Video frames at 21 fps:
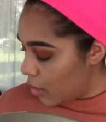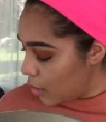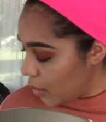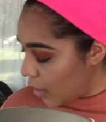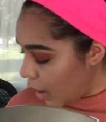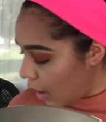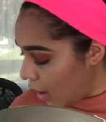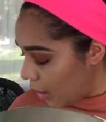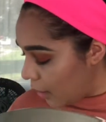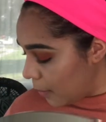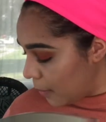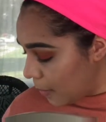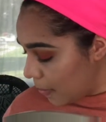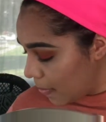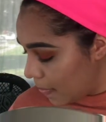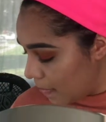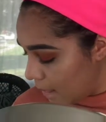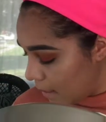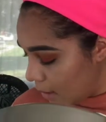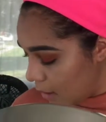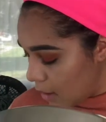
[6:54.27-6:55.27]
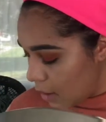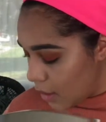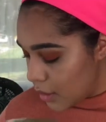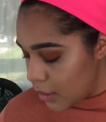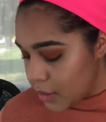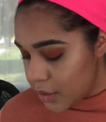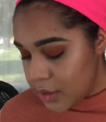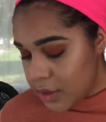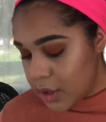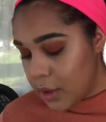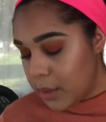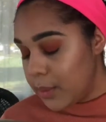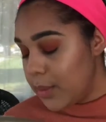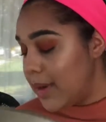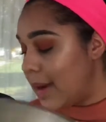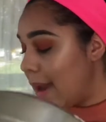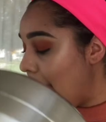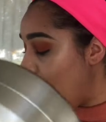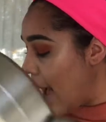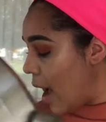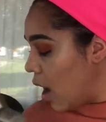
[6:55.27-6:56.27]
Okay, so
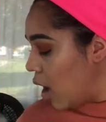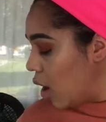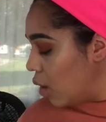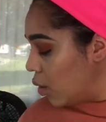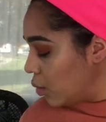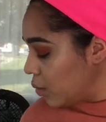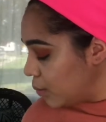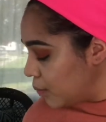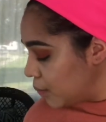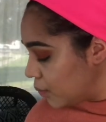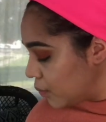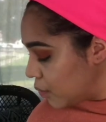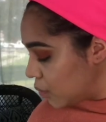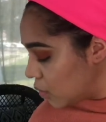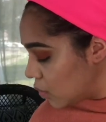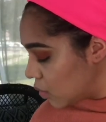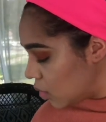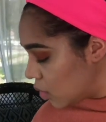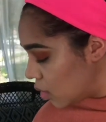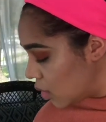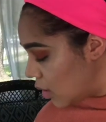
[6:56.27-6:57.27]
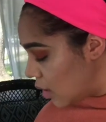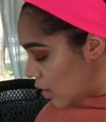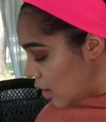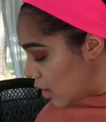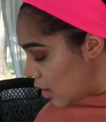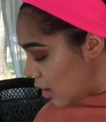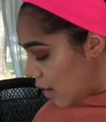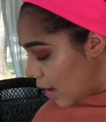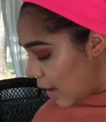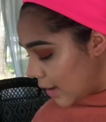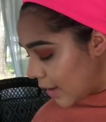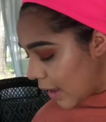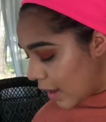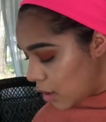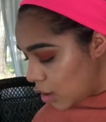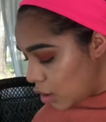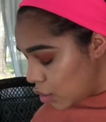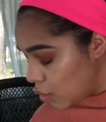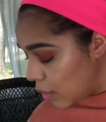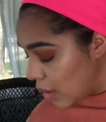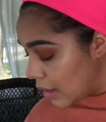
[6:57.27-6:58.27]
now,
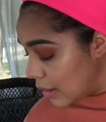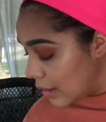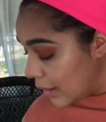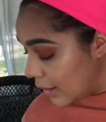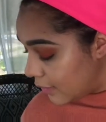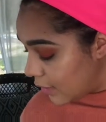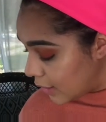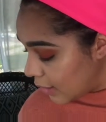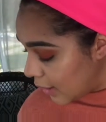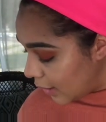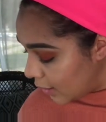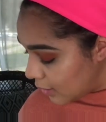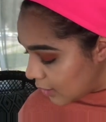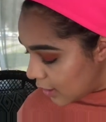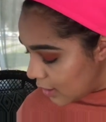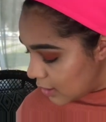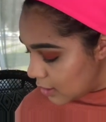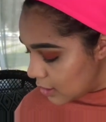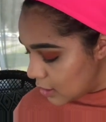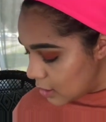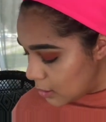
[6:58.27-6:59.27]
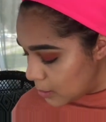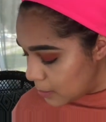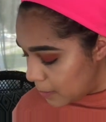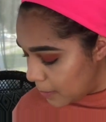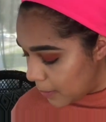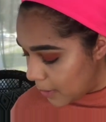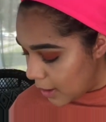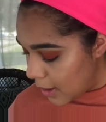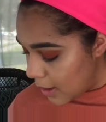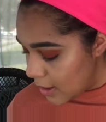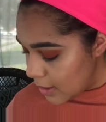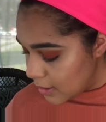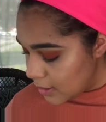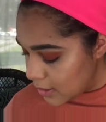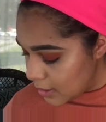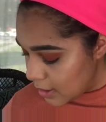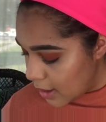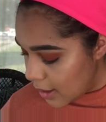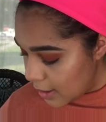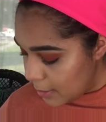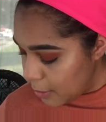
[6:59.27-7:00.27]
again, you can leave it like this, but
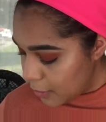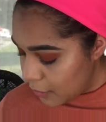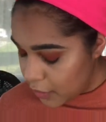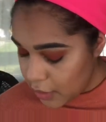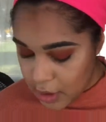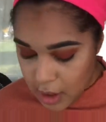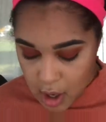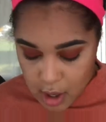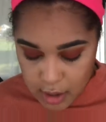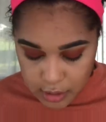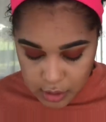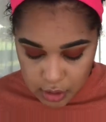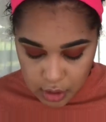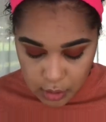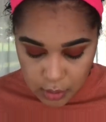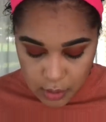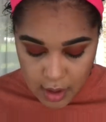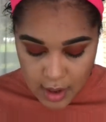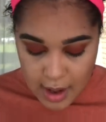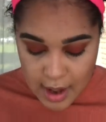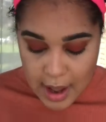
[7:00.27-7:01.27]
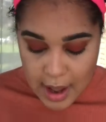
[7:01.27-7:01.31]
I prefer not to.